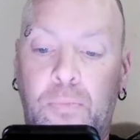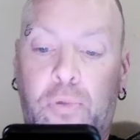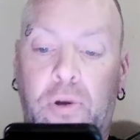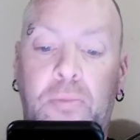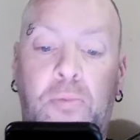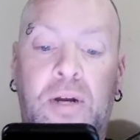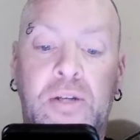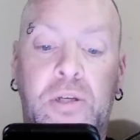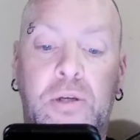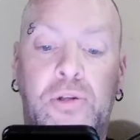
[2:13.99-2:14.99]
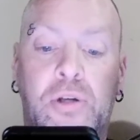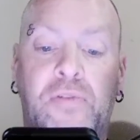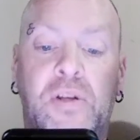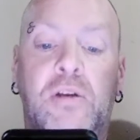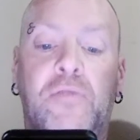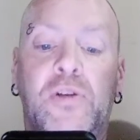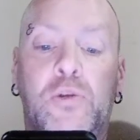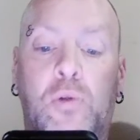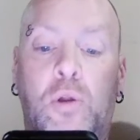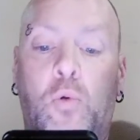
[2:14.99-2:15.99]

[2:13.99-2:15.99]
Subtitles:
Prohibit prosecution of an individual